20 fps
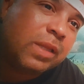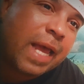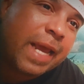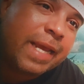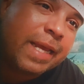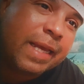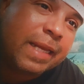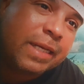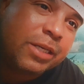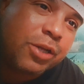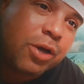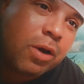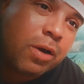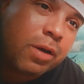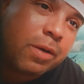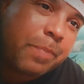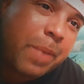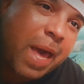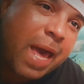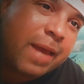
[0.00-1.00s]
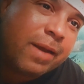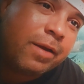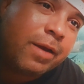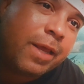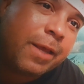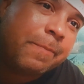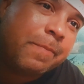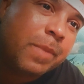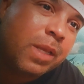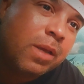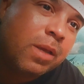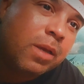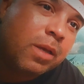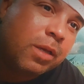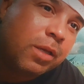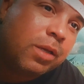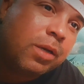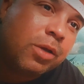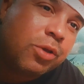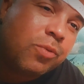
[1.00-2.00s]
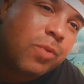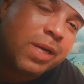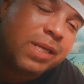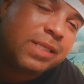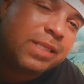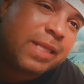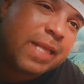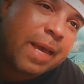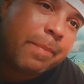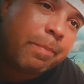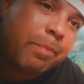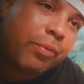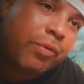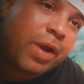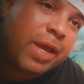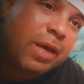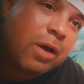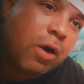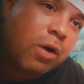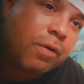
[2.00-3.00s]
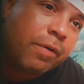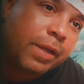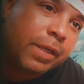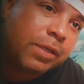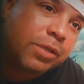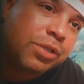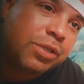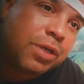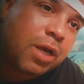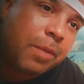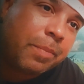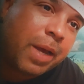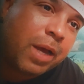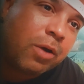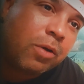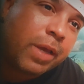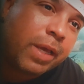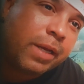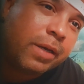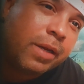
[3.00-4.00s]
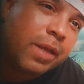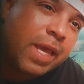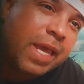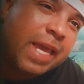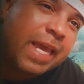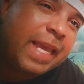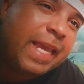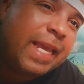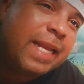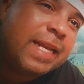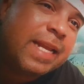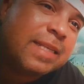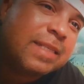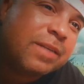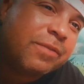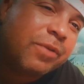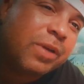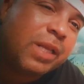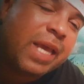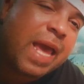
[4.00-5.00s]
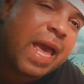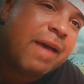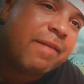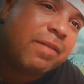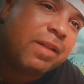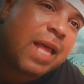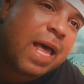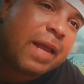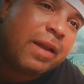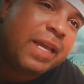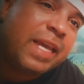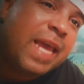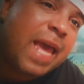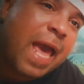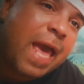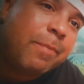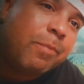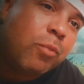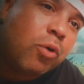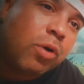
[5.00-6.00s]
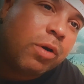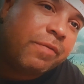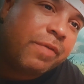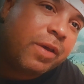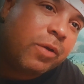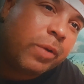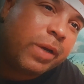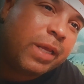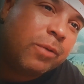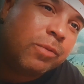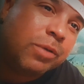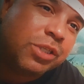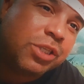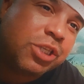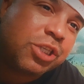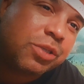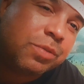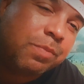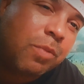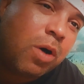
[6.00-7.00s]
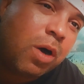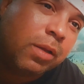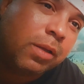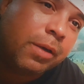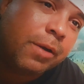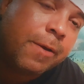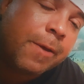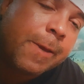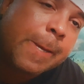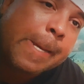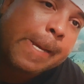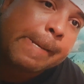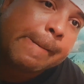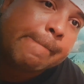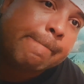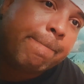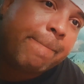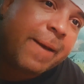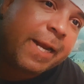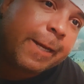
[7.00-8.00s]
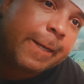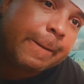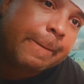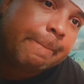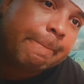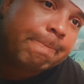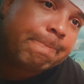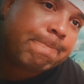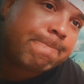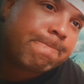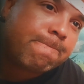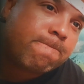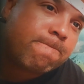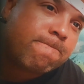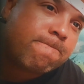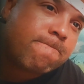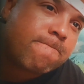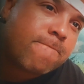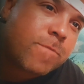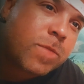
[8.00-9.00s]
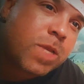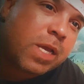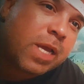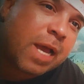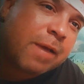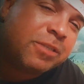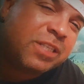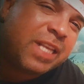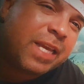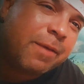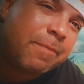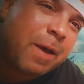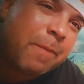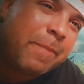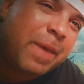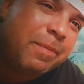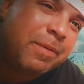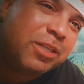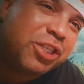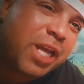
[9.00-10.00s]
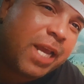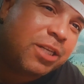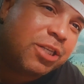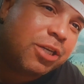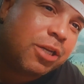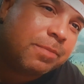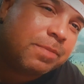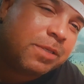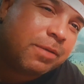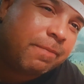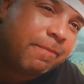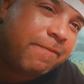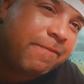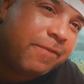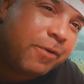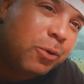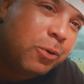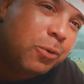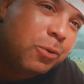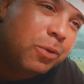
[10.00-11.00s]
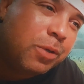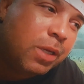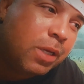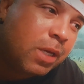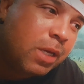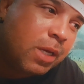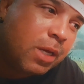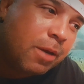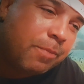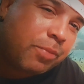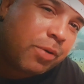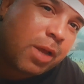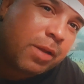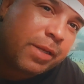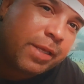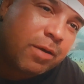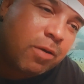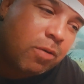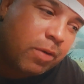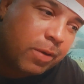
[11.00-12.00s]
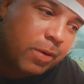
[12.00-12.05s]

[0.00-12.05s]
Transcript: light and dark patterning, you know, you want to see that bright orange come out, and he doesn't really have a lot of, he had more of it when he was smaller. But I was thinking about maybe changing up some food, probably